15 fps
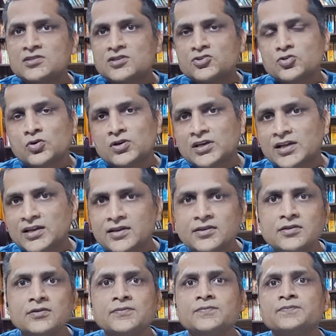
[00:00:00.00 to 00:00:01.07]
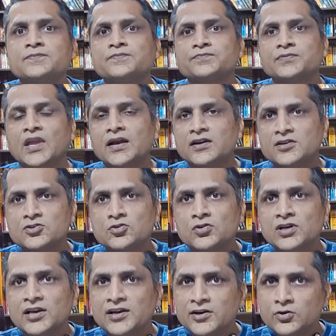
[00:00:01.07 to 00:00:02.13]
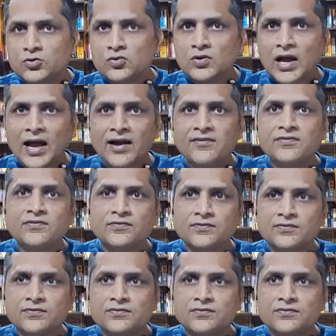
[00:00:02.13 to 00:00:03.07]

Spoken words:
Ashok Leyland, who have